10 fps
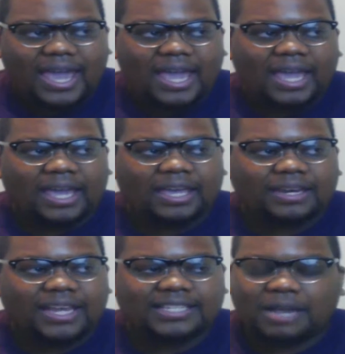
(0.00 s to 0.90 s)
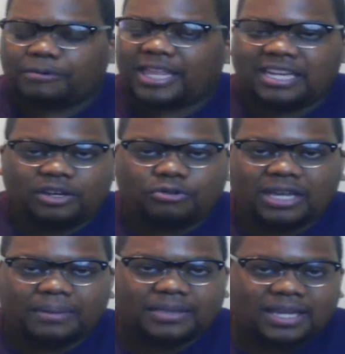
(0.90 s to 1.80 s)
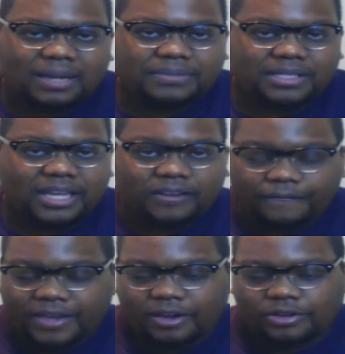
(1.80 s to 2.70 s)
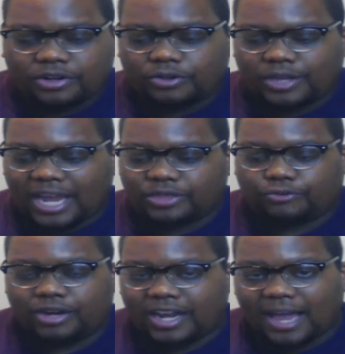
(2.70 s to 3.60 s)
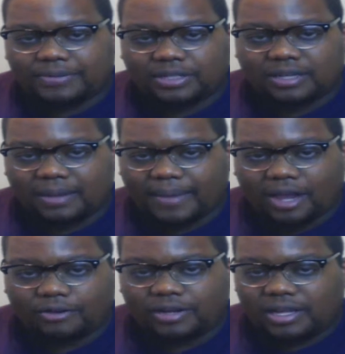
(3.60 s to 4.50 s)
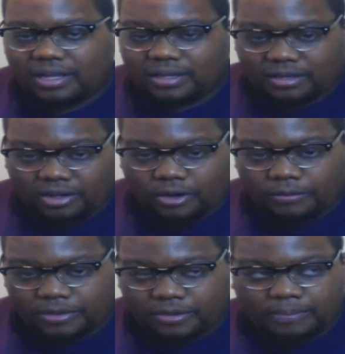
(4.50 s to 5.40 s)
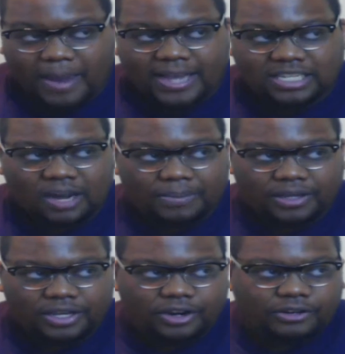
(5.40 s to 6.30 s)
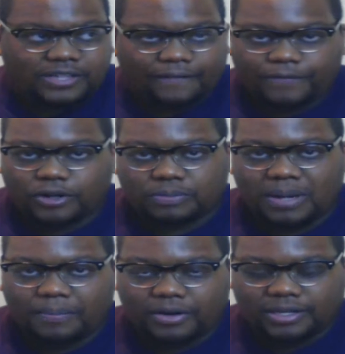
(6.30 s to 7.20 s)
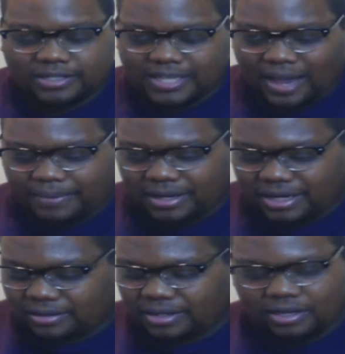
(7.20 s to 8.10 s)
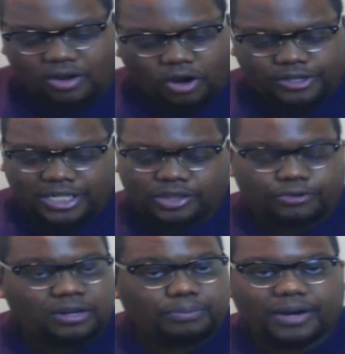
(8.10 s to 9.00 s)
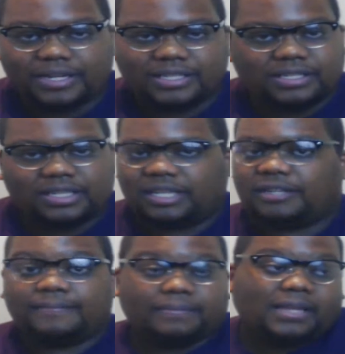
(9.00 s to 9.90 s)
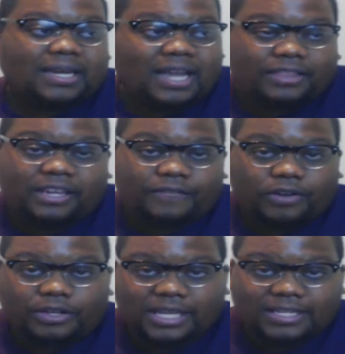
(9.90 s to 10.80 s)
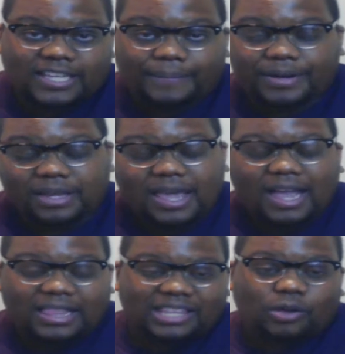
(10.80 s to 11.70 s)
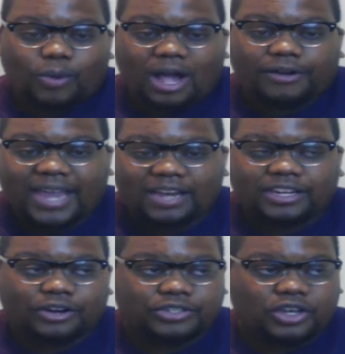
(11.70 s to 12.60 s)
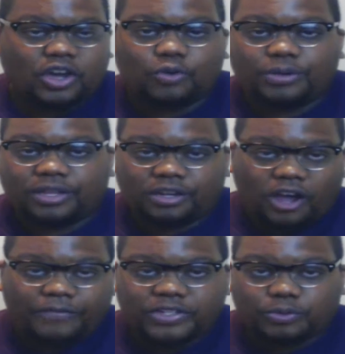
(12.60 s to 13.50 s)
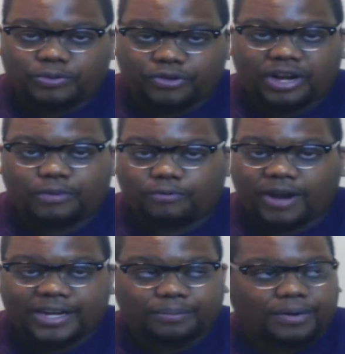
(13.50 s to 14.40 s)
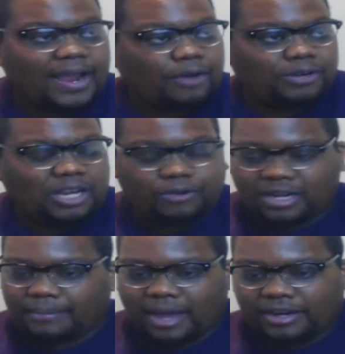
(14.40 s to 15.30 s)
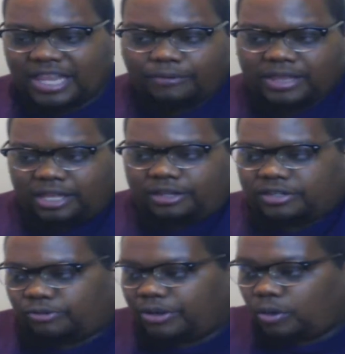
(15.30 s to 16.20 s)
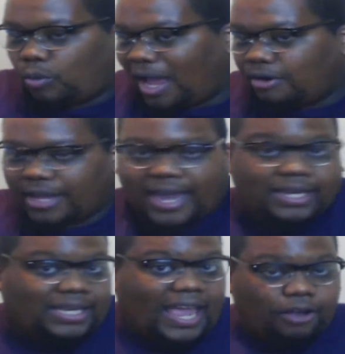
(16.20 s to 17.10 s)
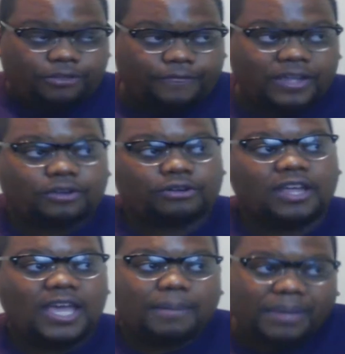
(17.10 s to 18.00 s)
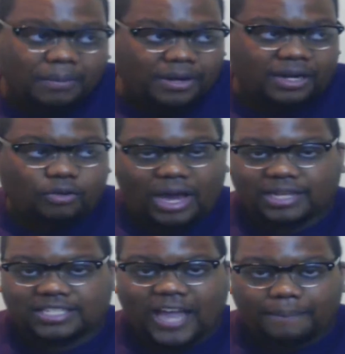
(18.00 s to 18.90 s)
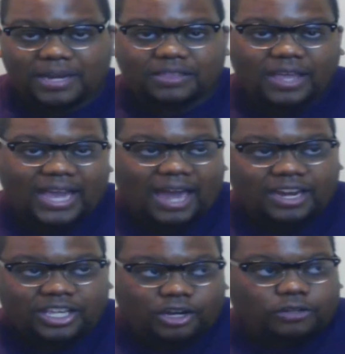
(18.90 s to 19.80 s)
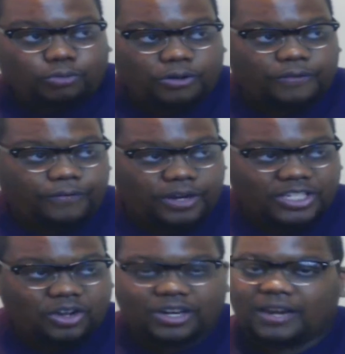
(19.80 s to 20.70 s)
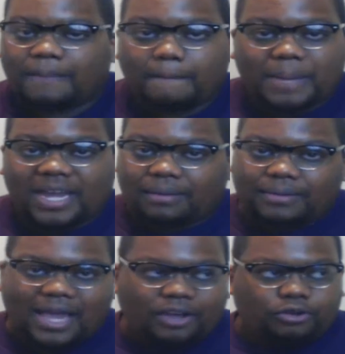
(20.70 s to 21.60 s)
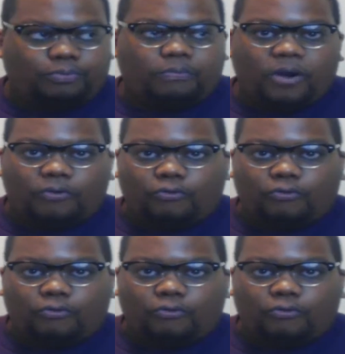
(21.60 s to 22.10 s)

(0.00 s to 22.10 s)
And it's like with any new gimmick that comes in the NFL, you know, you had the read option come out, you know, the past couple of years. At first people couldn't stop it, and then RG3 breaks his knee and now the NFL knows how to stop it. Like the Wildcat years ago when the Dolphins would run it with Ronnie Brown, he would come out and they would literally just run the Wildcat down the field. People didn't know how to stop it. They got a year's worth of footage on it. Bam, now you